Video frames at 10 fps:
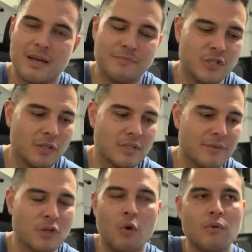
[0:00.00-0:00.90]
I'm chills,
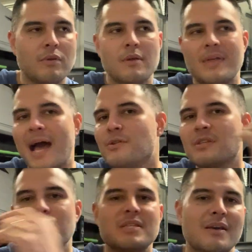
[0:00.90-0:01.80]
it's cold, the house
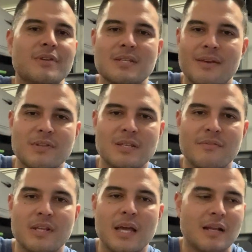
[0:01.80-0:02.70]
can be 77,
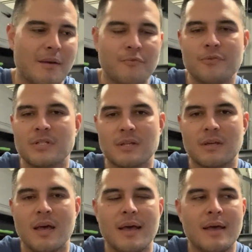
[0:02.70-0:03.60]
78, I'm freezing.